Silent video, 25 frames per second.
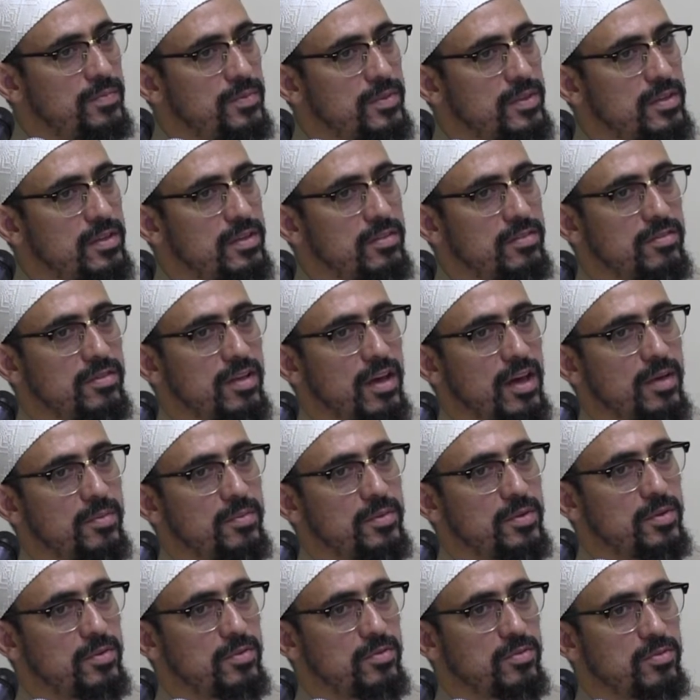This time
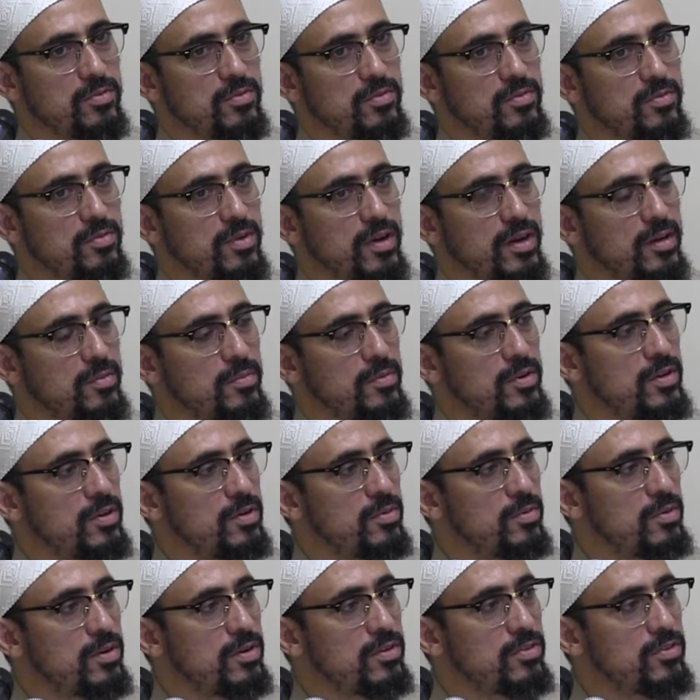it's recommended to
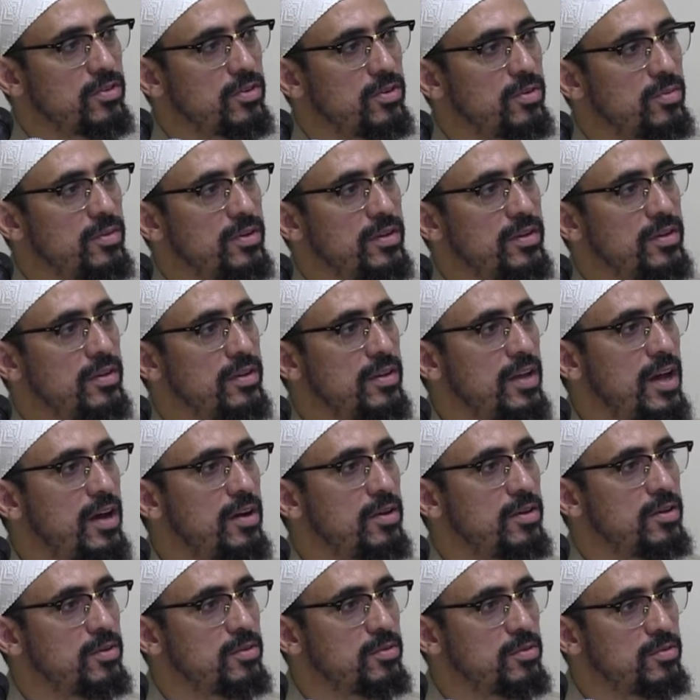wear a turban. Now
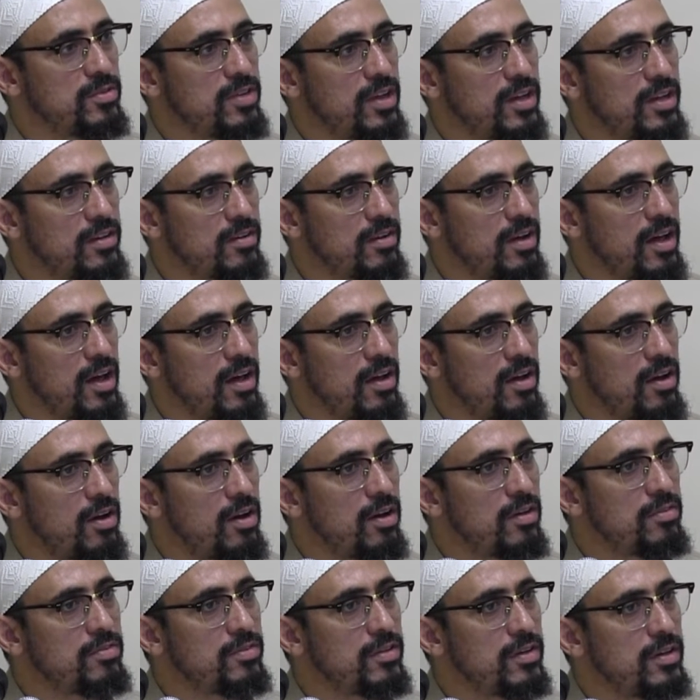you take your hat
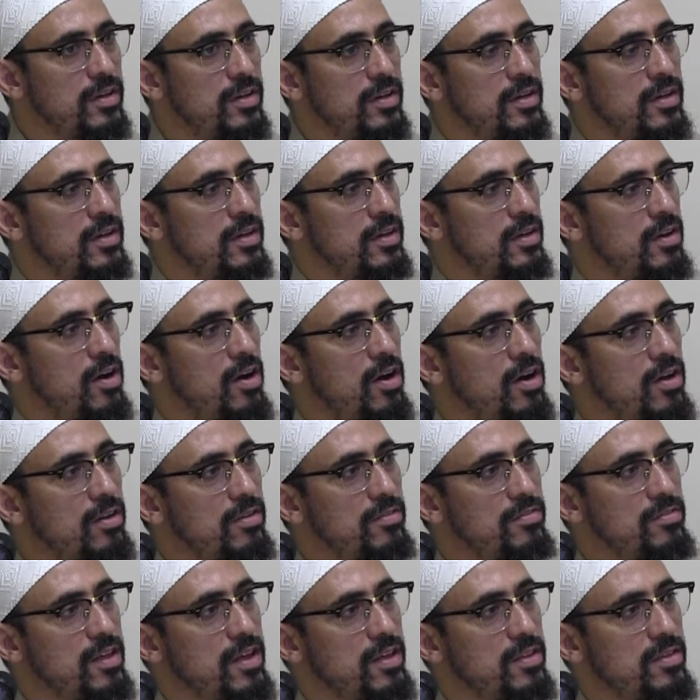off. All
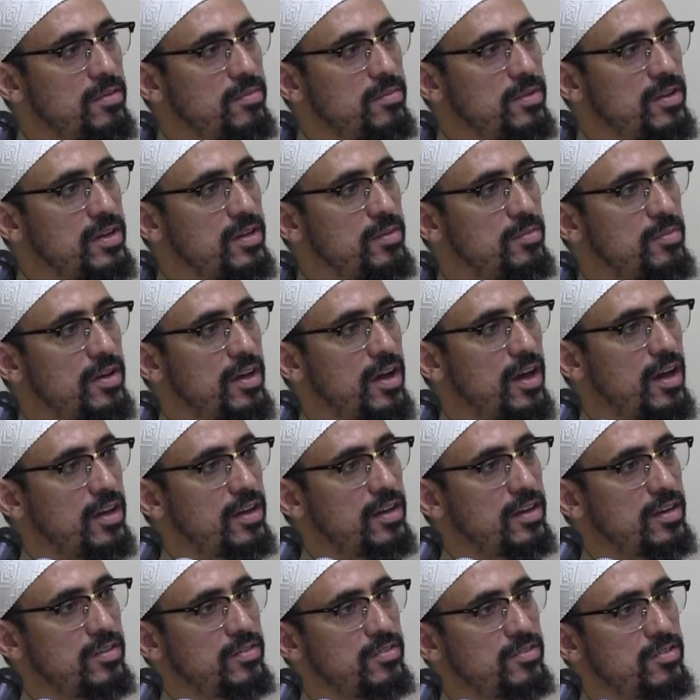of that, the meaning behind
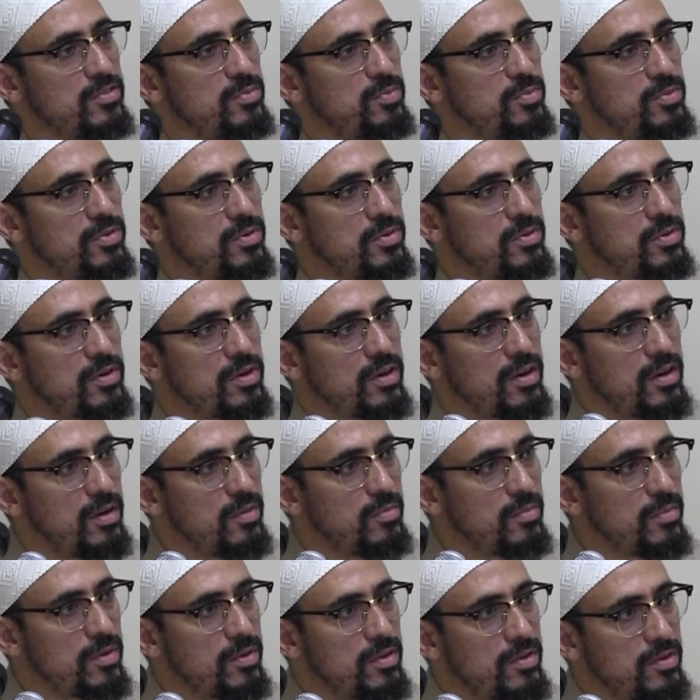it is just pure
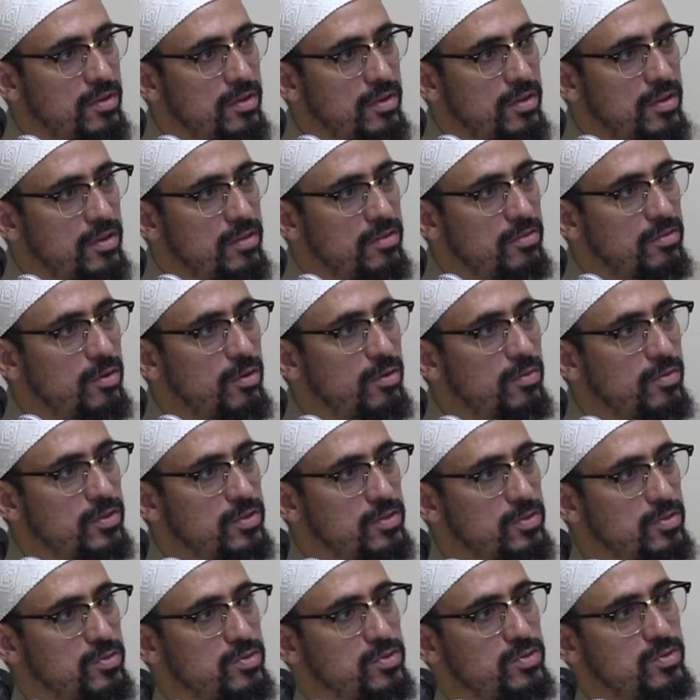
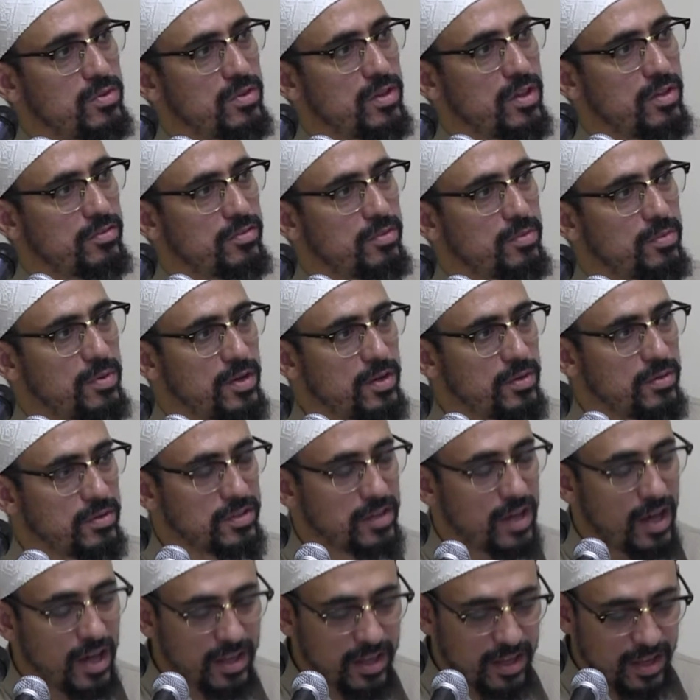servitude to Allah subhanahu wa
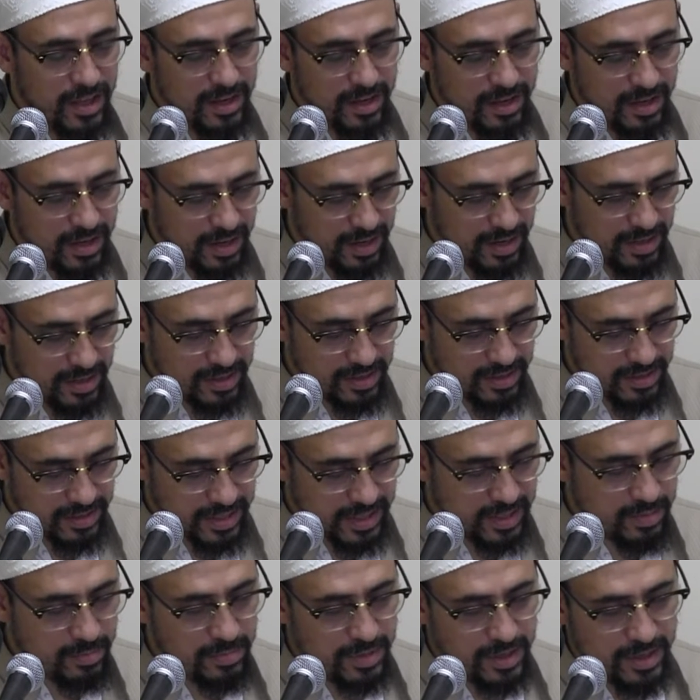ta'ala. And a
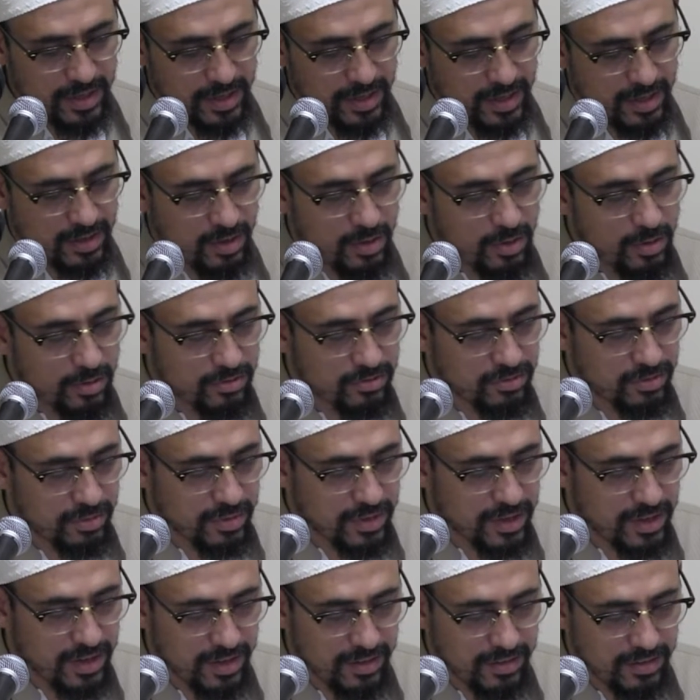deep meaning in the whole
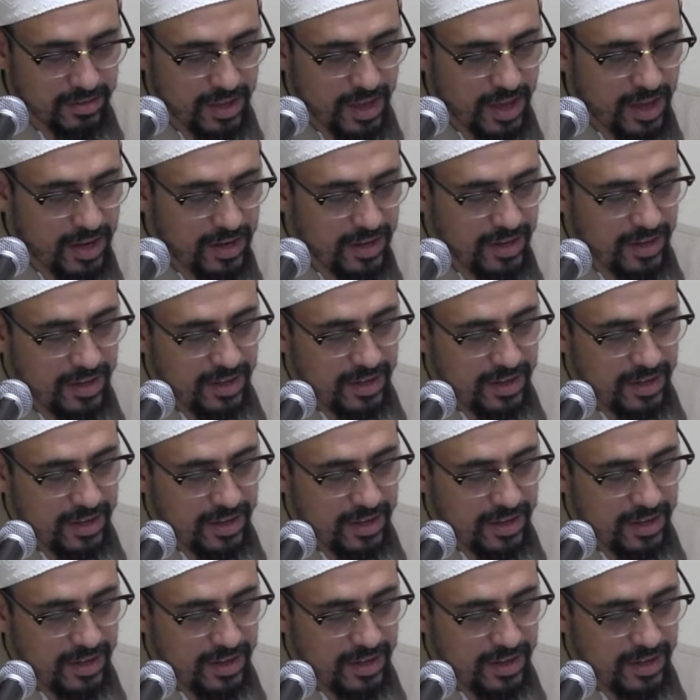Sharia is that.